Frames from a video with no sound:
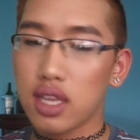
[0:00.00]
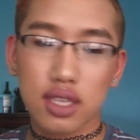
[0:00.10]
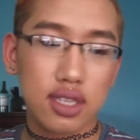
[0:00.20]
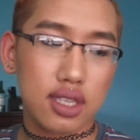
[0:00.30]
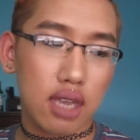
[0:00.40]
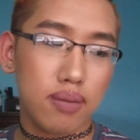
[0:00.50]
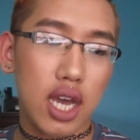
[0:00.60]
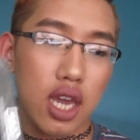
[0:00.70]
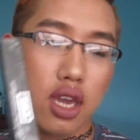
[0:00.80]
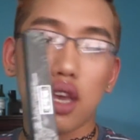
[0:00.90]
This is, like,
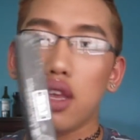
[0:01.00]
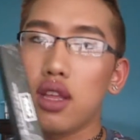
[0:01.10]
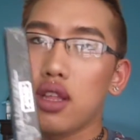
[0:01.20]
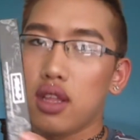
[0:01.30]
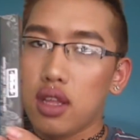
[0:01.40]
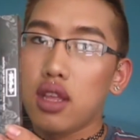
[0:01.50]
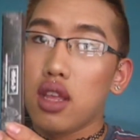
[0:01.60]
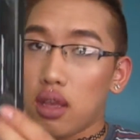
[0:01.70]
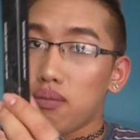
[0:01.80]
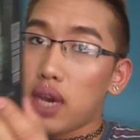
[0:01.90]
my
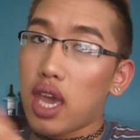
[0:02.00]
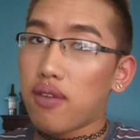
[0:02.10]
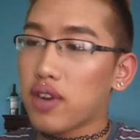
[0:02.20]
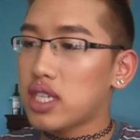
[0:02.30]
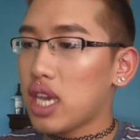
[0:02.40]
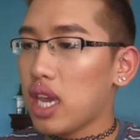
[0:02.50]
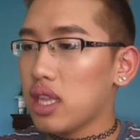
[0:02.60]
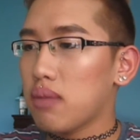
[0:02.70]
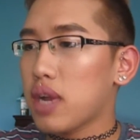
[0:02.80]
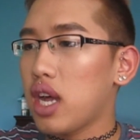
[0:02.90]
my everyday
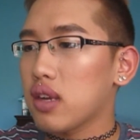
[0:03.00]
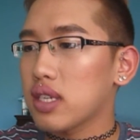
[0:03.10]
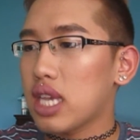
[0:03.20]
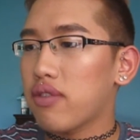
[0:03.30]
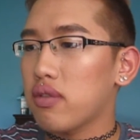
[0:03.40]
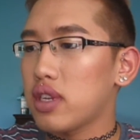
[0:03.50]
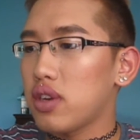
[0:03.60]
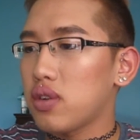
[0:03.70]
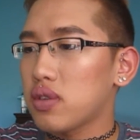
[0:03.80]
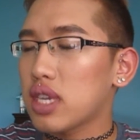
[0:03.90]
lip color, as everyone
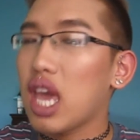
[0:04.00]
knows.